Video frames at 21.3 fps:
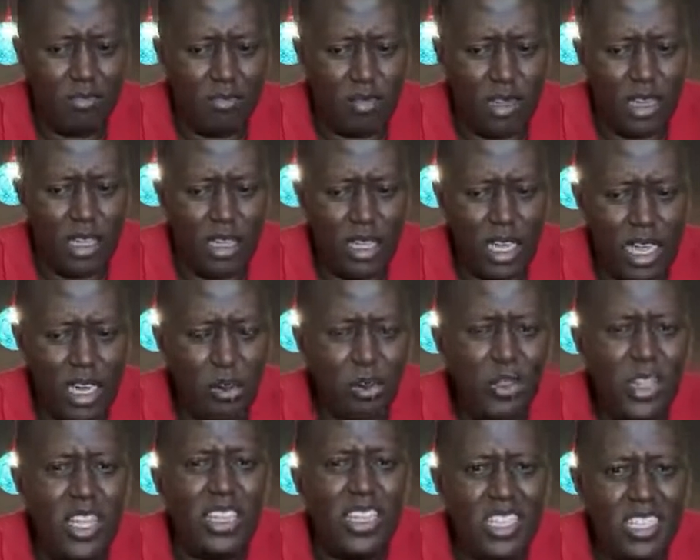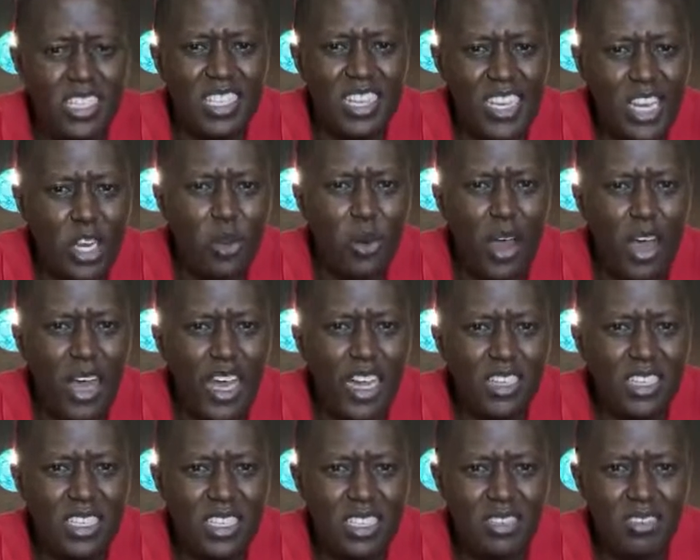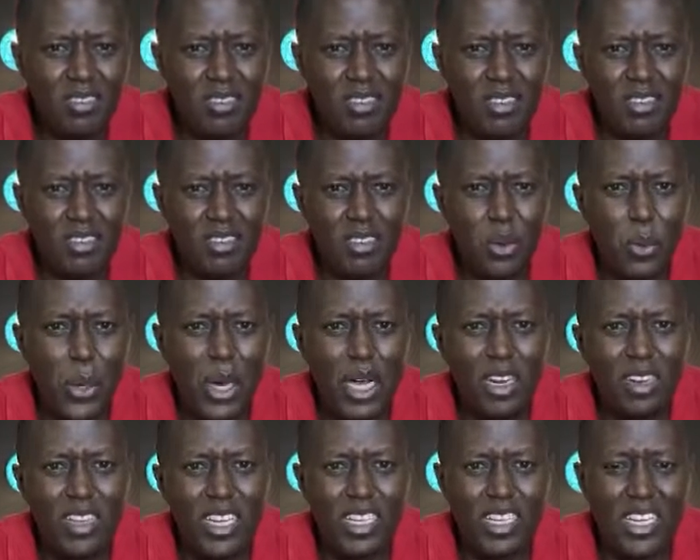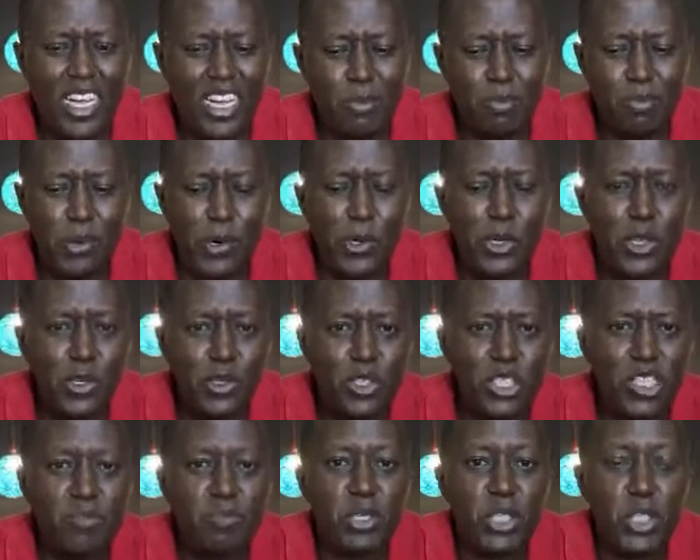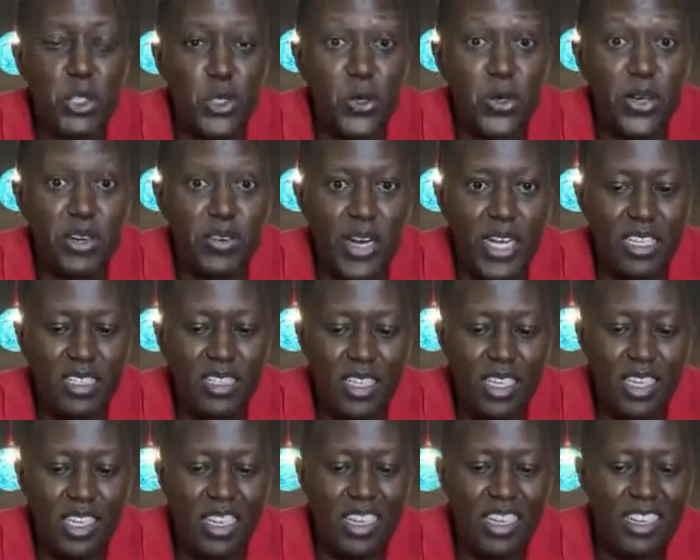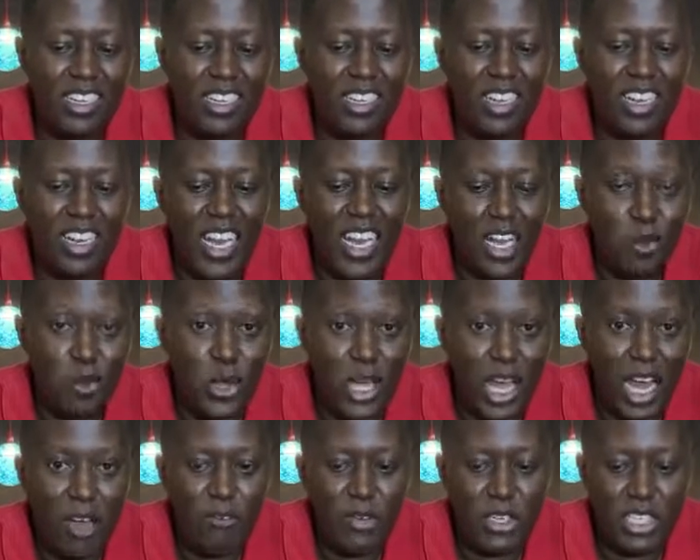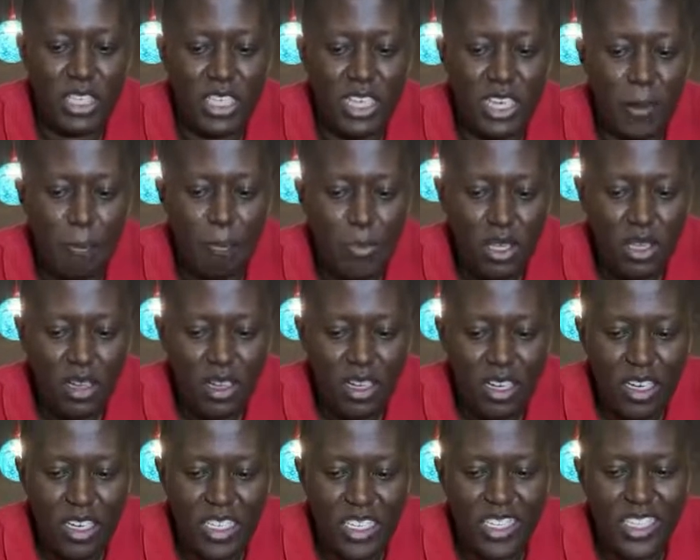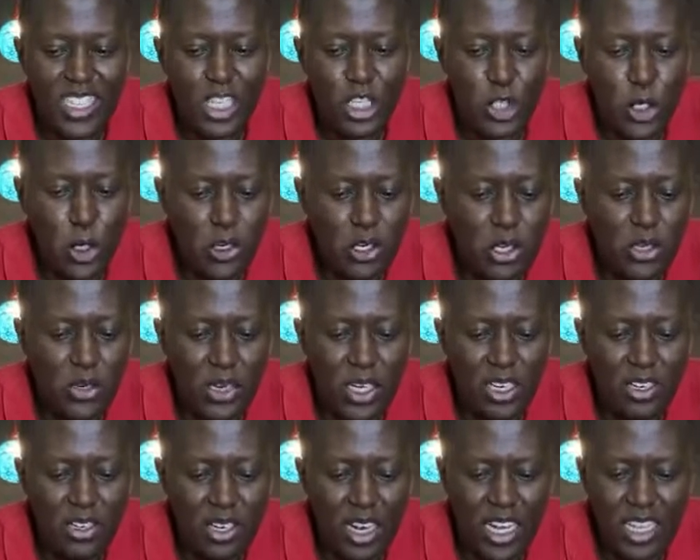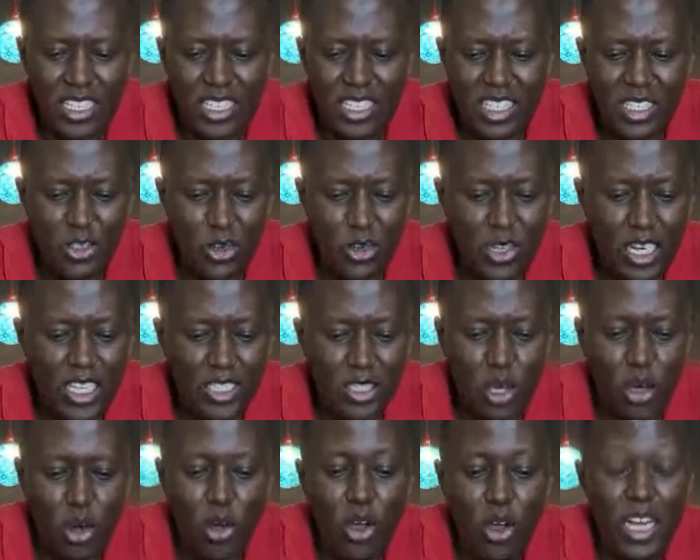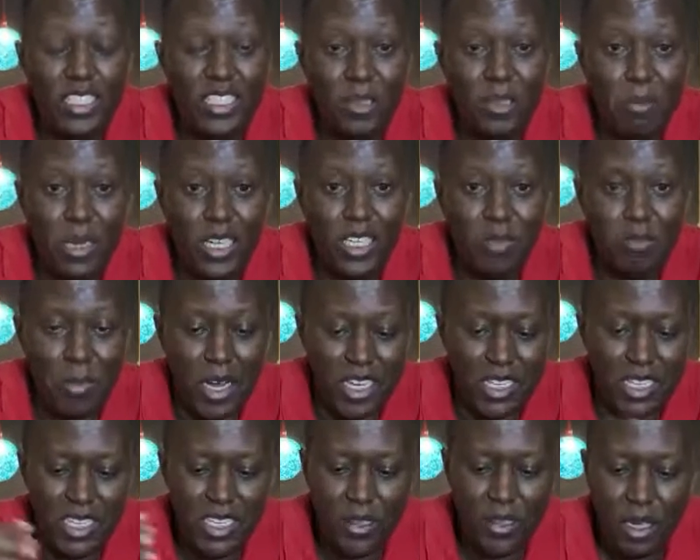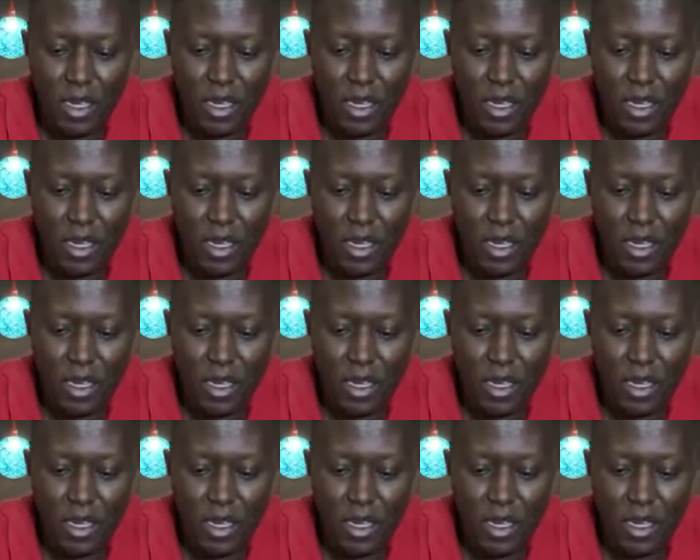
I don't think there's anywhere else in the world that can produce Pishori rice like we have it here. It's a short-grained rice. It's not as long as the basmati.